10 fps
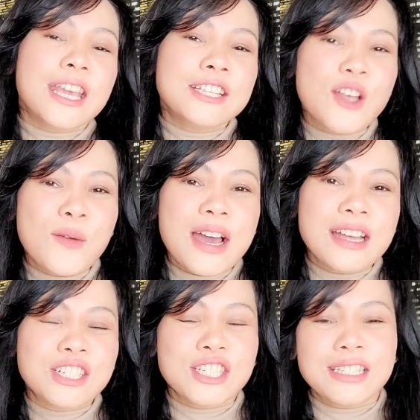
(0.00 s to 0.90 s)
Thank you so
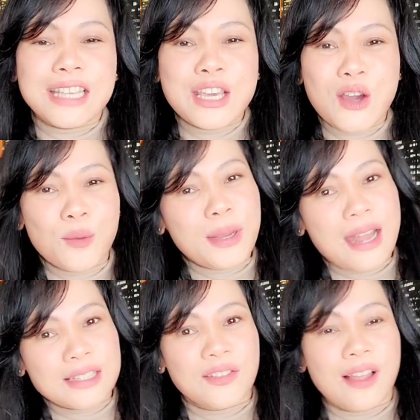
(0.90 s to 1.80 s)
much. See you on my
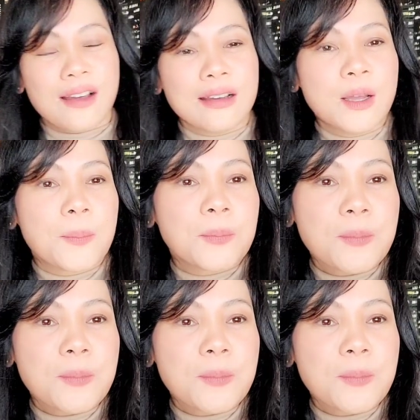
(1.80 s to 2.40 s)
next vlog.